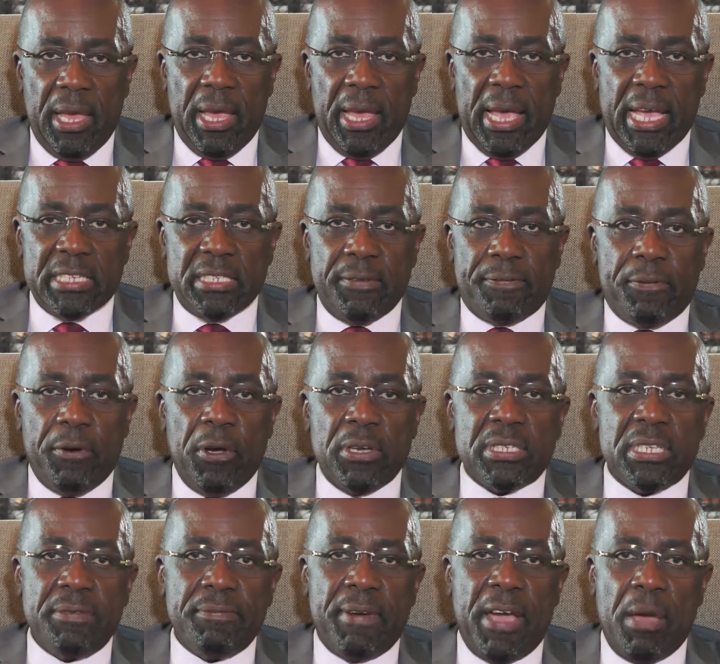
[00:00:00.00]
As the first
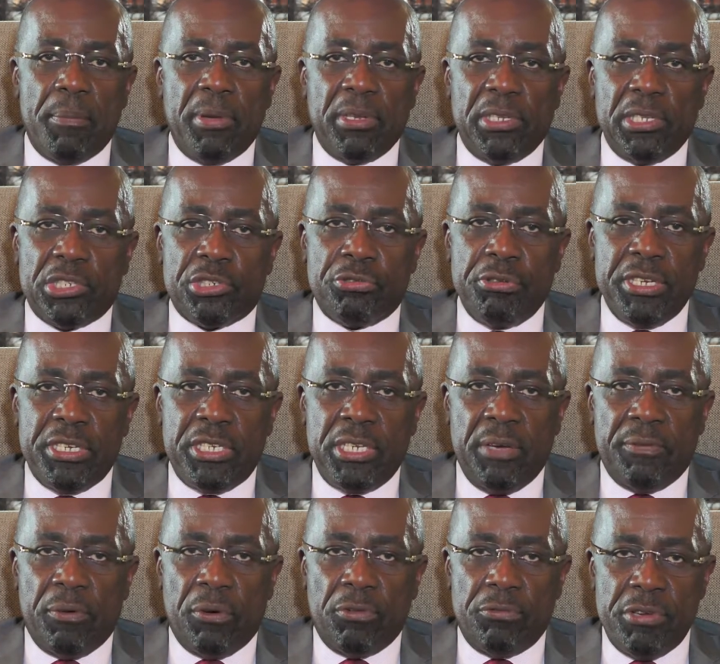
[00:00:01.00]
environmental treaty
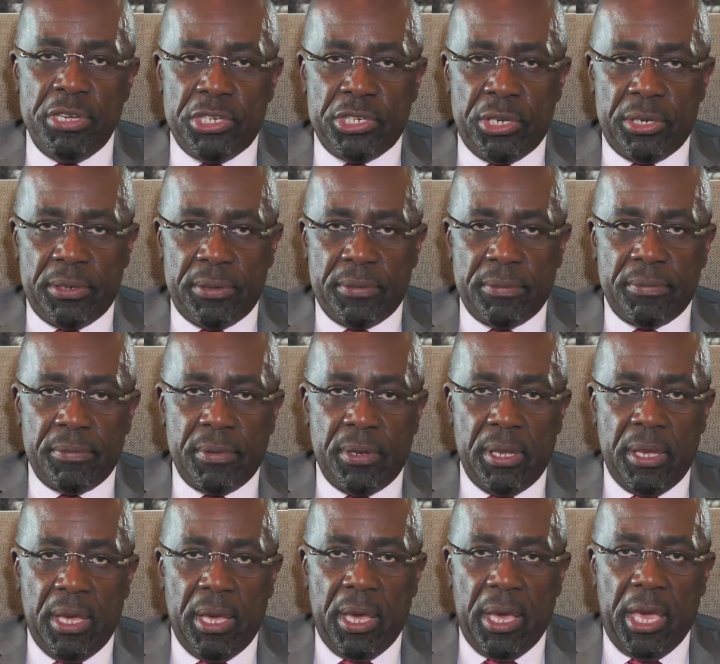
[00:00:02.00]
of our region,
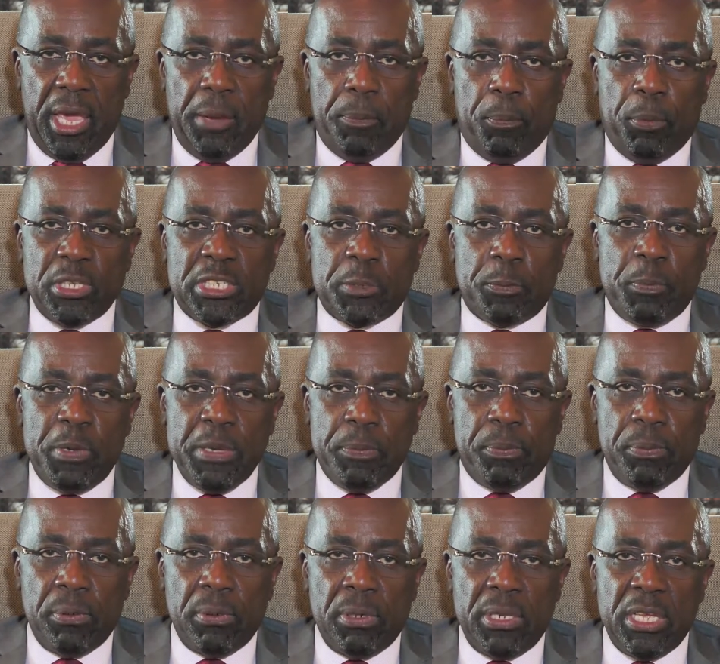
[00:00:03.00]
it puts
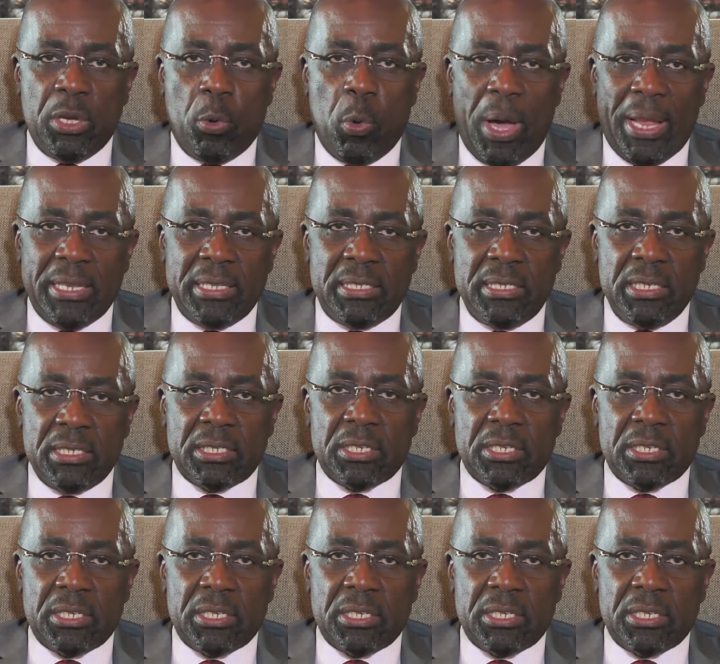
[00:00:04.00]
people, equality, and